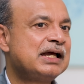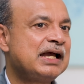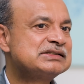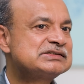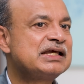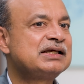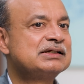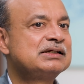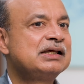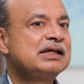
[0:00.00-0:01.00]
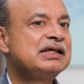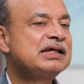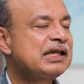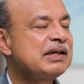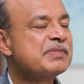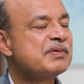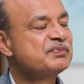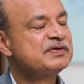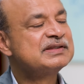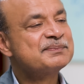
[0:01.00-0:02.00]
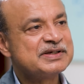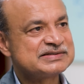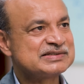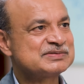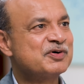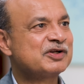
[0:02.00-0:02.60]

And second, he came up with the business